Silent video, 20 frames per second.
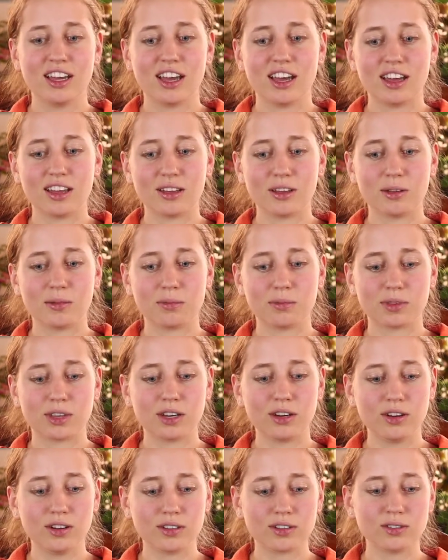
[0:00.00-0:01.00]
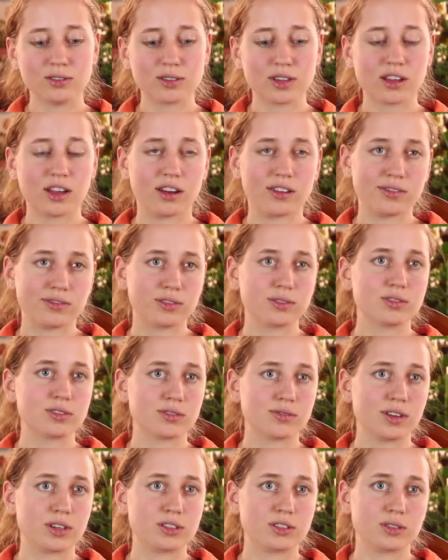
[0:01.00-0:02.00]
They don't use a lot of fruits
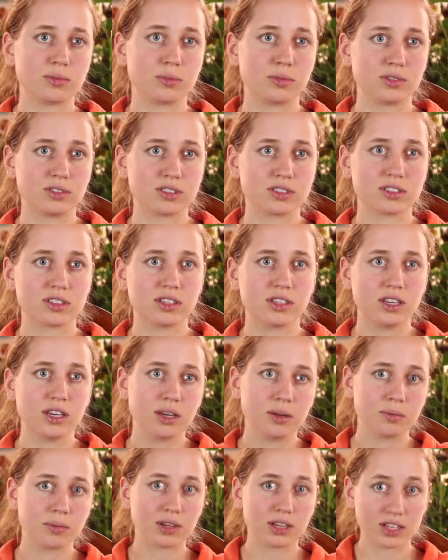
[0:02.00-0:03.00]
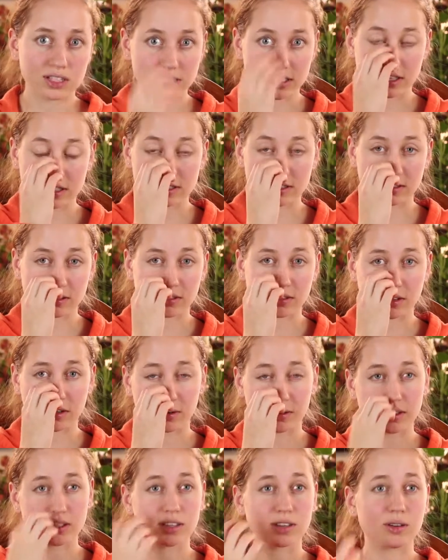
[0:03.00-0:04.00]
or vegetables because it doesn't
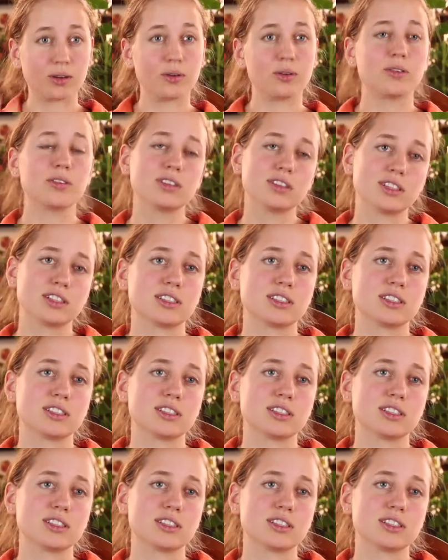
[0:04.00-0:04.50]
grow in the cold.